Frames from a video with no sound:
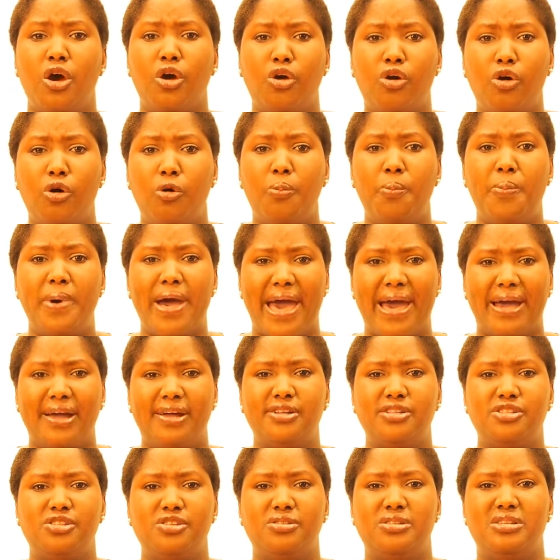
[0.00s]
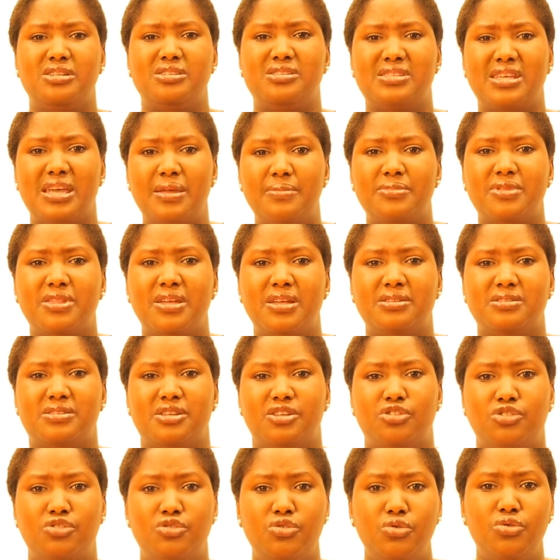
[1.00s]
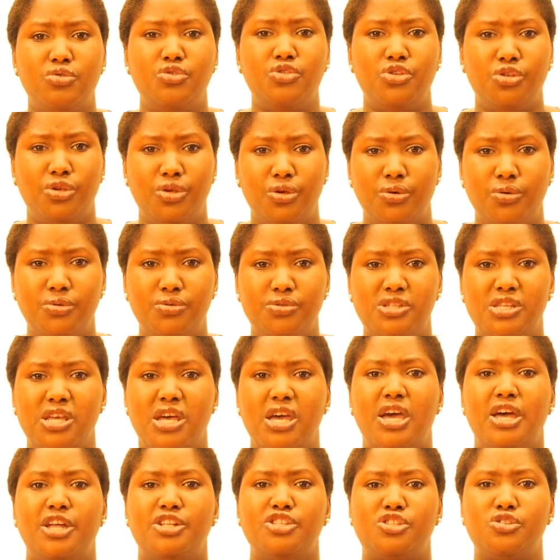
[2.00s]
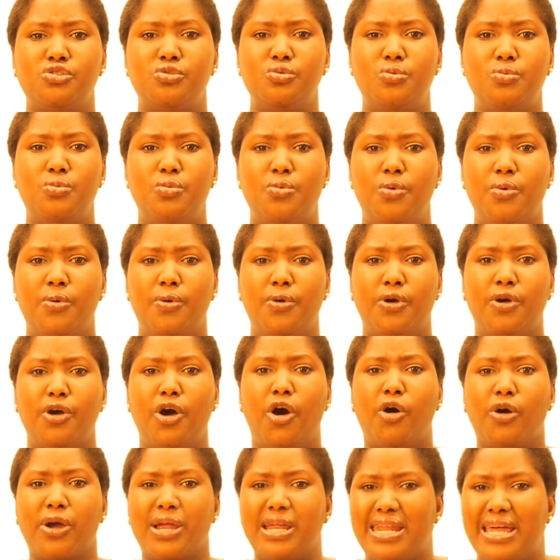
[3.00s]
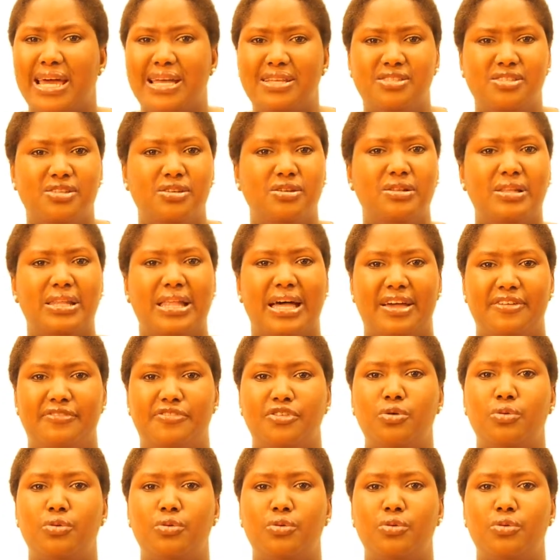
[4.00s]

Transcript: go back to the same things that you use to organize your life.